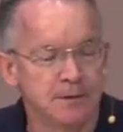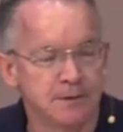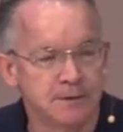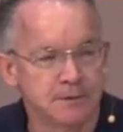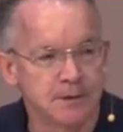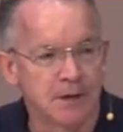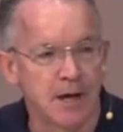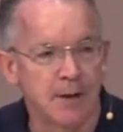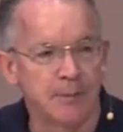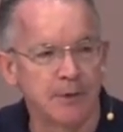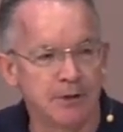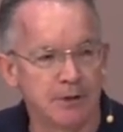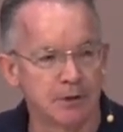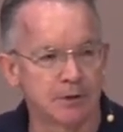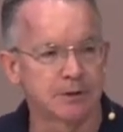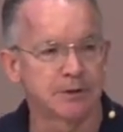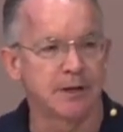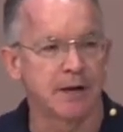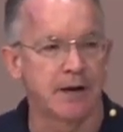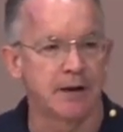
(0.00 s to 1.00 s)
Tommy
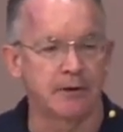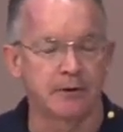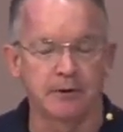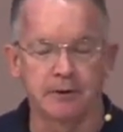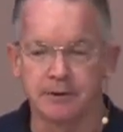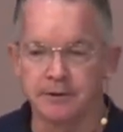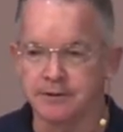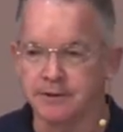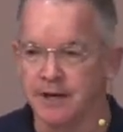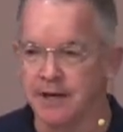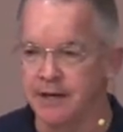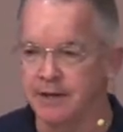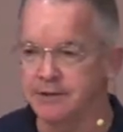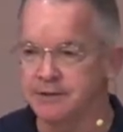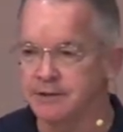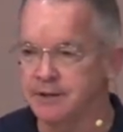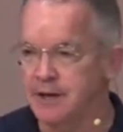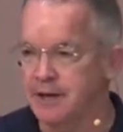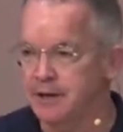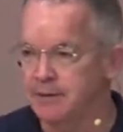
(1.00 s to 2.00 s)
looked at her and his eyes
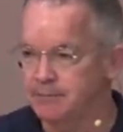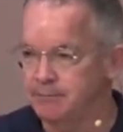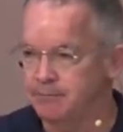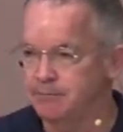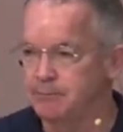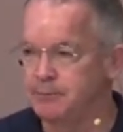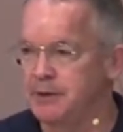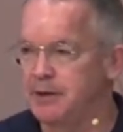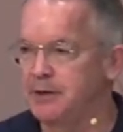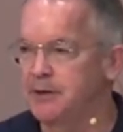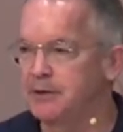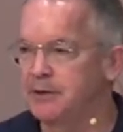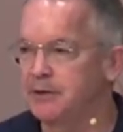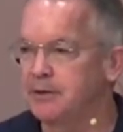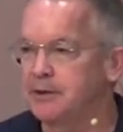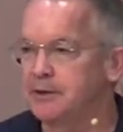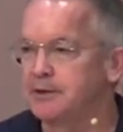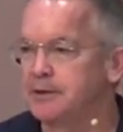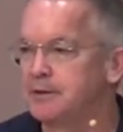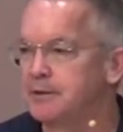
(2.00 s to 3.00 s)
got
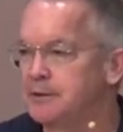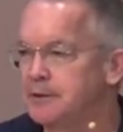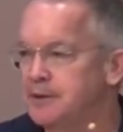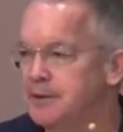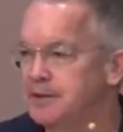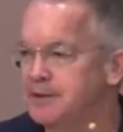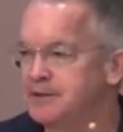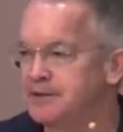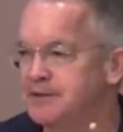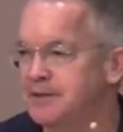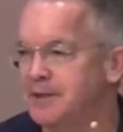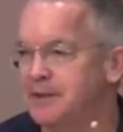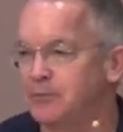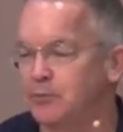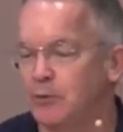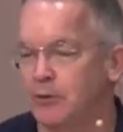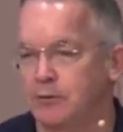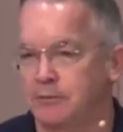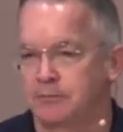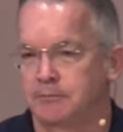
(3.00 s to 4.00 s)
bigger and he said,
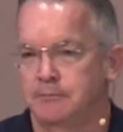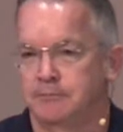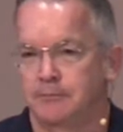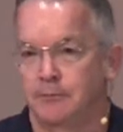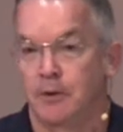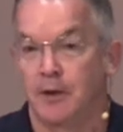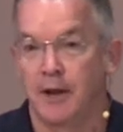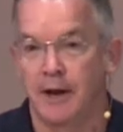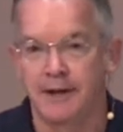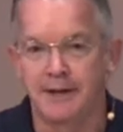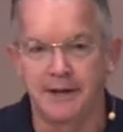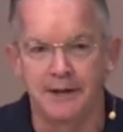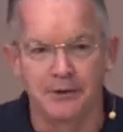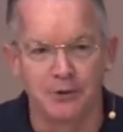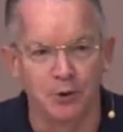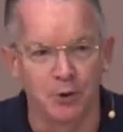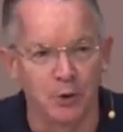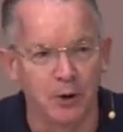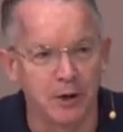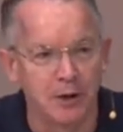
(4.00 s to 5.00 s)
Well, I didn't
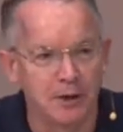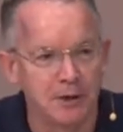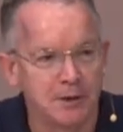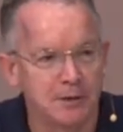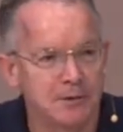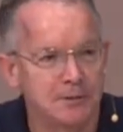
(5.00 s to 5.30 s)
do it."